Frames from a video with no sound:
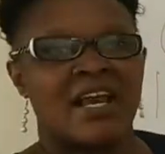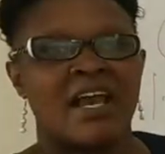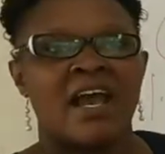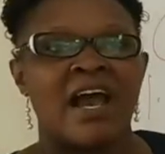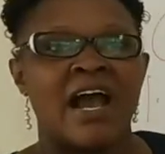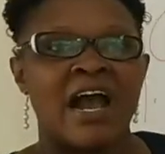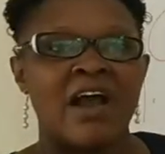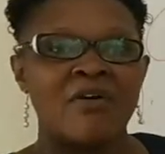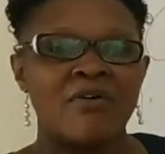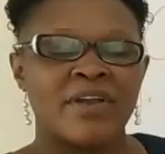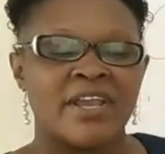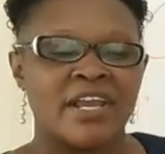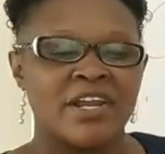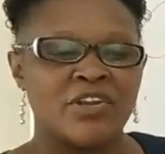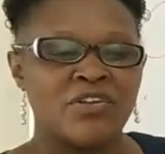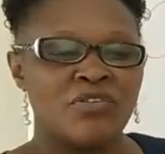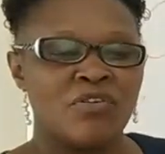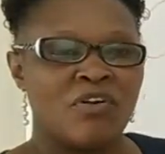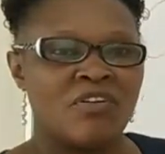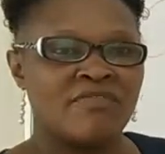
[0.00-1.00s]
How
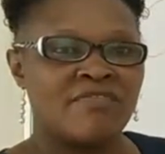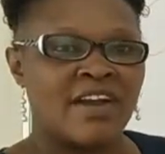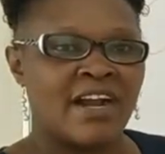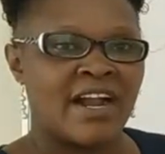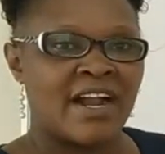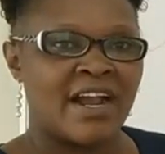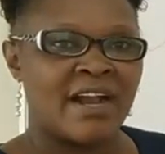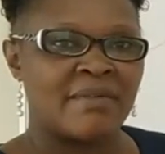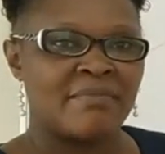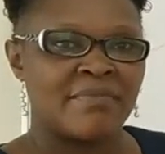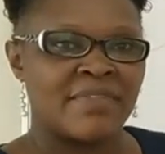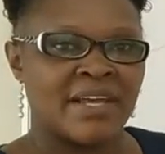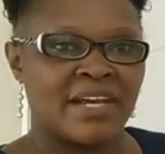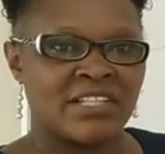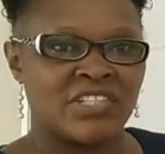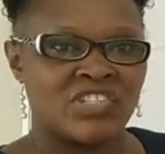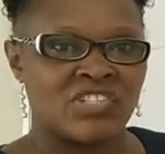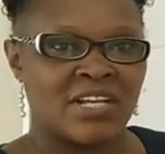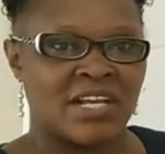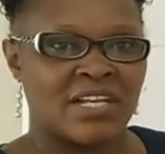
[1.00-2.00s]
can you overcome
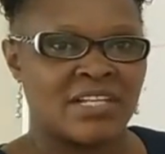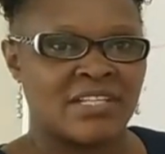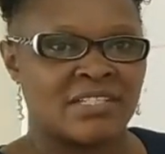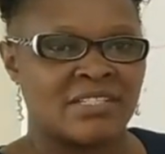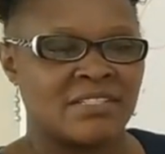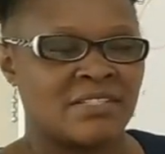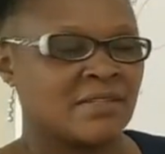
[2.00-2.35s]
that challenge?